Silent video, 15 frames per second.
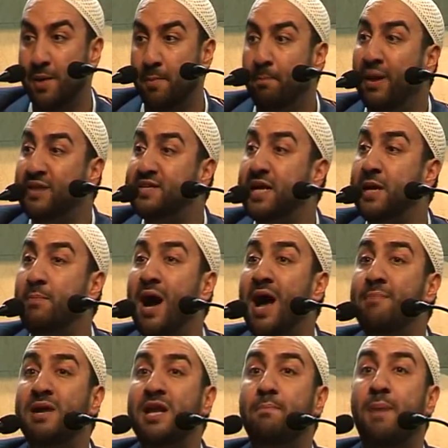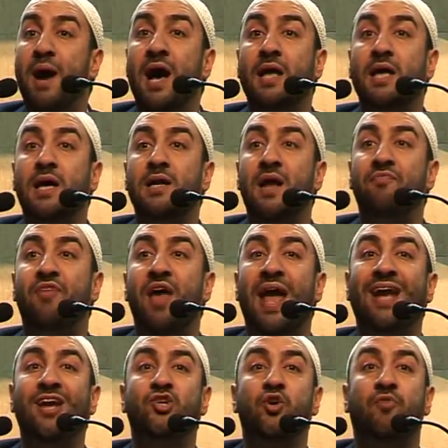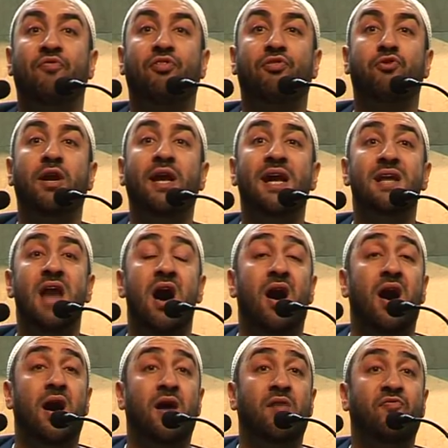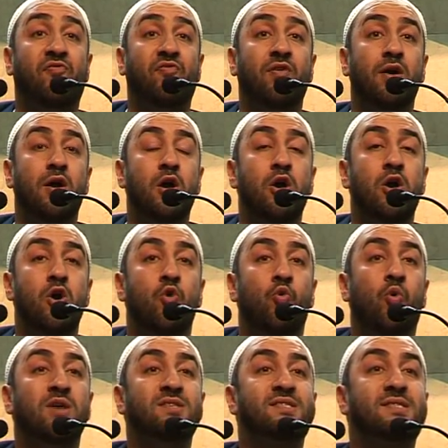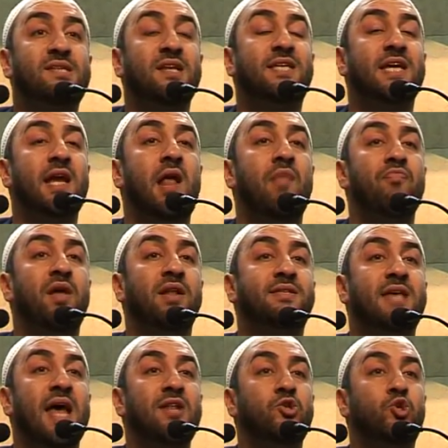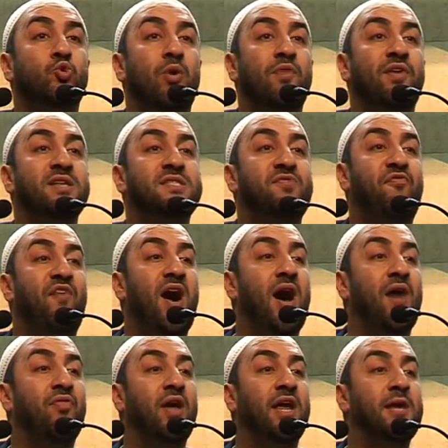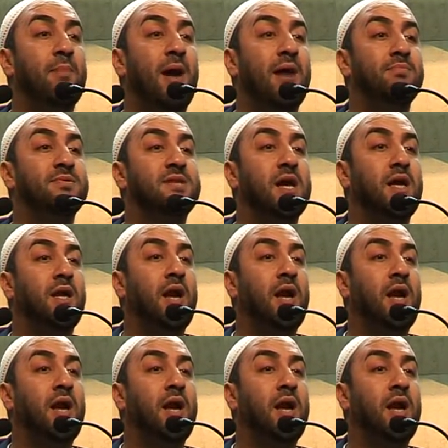But Imam al-Baqir at the age of 3.5 was sitting in the tent with his father, Imam Zayn